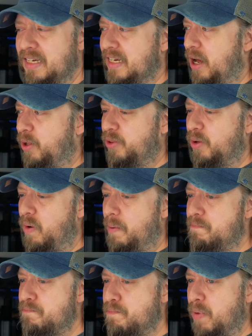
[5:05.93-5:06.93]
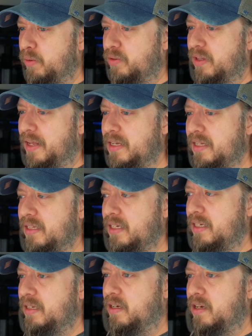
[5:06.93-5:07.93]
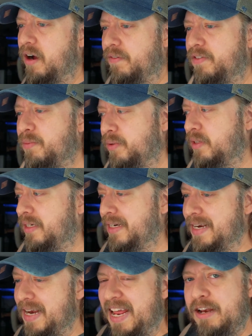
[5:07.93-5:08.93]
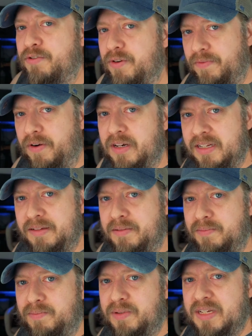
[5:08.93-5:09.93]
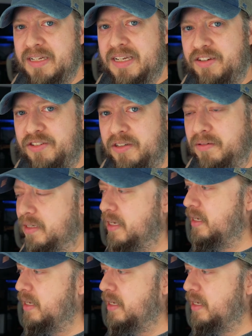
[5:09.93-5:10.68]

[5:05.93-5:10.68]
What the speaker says: Although I'm most likely comfortable in an introverted condition,